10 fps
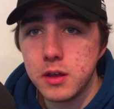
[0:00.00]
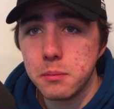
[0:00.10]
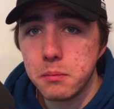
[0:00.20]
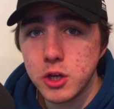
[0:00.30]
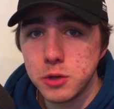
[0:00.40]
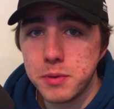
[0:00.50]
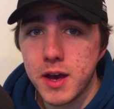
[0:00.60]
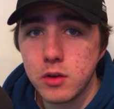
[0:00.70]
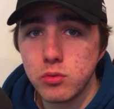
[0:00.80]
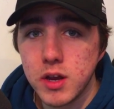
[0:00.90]
my
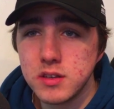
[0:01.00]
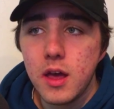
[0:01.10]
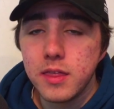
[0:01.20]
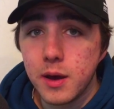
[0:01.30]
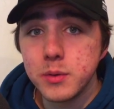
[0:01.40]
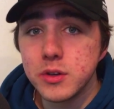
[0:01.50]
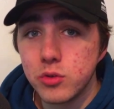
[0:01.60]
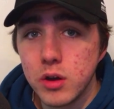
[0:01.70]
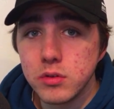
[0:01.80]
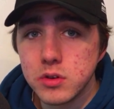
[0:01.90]
Japan race. That was a great
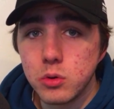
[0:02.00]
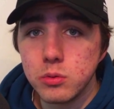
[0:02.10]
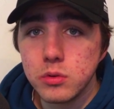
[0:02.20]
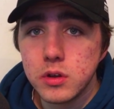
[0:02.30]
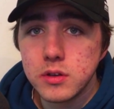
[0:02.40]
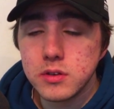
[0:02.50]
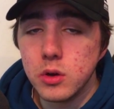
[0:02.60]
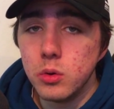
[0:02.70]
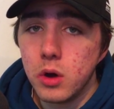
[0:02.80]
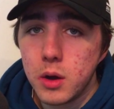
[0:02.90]
result,
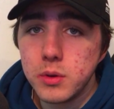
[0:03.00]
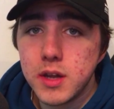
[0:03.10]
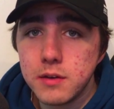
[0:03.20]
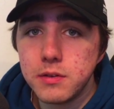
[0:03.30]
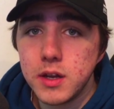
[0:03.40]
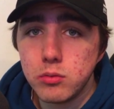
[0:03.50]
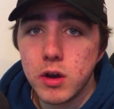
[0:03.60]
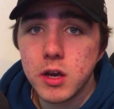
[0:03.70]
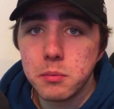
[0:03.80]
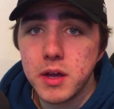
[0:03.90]
so I would definitely
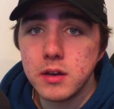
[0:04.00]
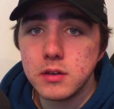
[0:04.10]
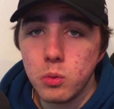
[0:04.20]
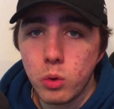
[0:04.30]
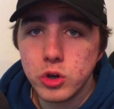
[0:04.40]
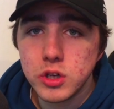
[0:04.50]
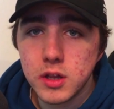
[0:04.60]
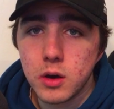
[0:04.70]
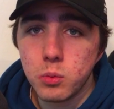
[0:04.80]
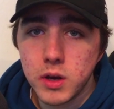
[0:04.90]
recommend watching
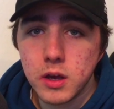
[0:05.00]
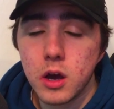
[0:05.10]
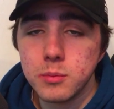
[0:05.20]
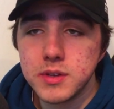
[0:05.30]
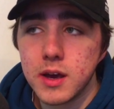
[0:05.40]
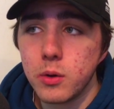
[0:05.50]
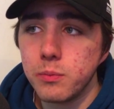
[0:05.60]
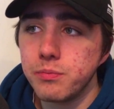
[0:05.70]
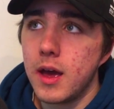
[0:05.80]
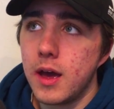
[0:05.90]
that when it comes out.
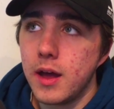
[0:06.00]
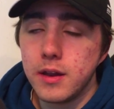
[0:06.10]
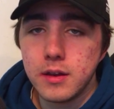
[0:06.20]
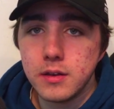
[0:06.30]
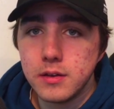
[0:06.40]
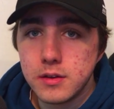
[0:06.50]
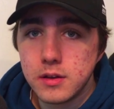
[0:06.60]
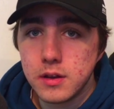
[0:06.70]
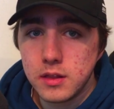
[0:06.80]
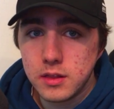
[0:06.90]
And
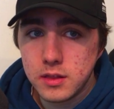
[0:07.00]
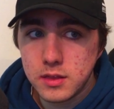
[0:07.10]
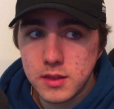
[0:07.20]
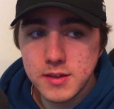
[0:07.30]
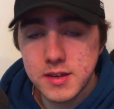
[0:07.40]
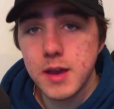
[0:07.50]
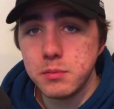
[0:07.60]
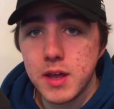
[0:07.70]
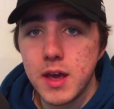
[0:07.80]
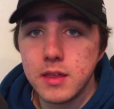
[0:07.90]
the same
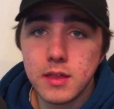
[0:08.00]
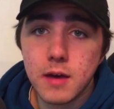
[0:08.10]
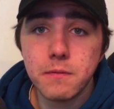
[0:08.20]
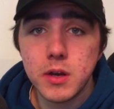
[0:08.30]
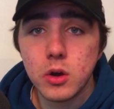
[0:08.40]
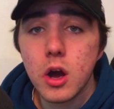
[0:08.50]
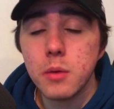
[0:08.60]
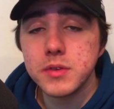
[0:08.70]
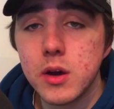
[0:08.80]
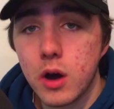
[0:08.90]
day that that video comes
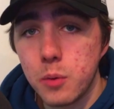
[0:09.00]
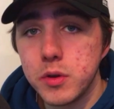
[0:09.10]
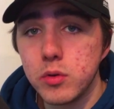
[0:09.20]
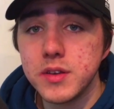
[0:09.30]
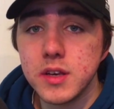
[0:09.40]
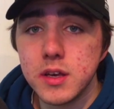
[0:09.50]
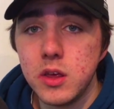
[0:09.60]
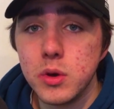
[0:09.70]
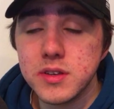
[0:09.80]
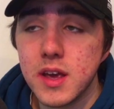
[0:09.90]
out, I'll be racing at
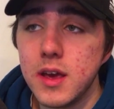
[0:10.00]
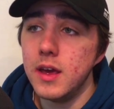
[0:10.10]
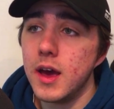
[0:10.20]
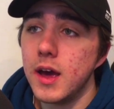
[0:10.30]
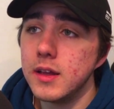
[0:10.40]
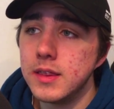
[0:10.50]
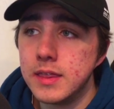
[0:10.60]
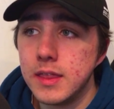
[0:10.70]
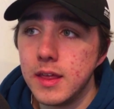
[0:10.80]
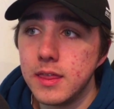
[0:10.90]
USA, and
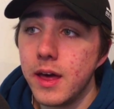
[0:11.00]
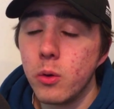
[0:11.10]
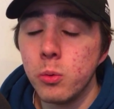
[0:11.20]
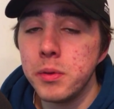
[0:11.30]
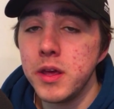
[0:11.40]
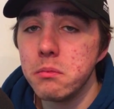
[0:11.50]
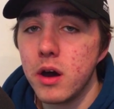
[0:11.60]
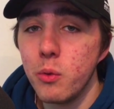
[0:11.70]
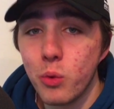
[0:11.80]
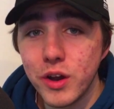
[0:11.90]
that will be my
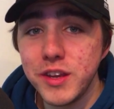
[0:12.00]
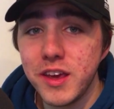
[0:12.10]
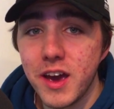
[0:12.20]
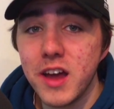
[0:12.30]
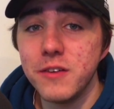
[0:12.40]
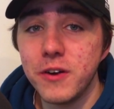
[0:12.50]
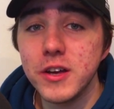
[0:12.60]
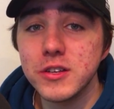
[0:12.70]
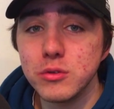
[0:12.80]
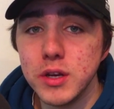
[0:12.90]
1 year
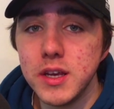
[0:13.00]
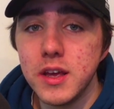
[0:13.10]
anniversary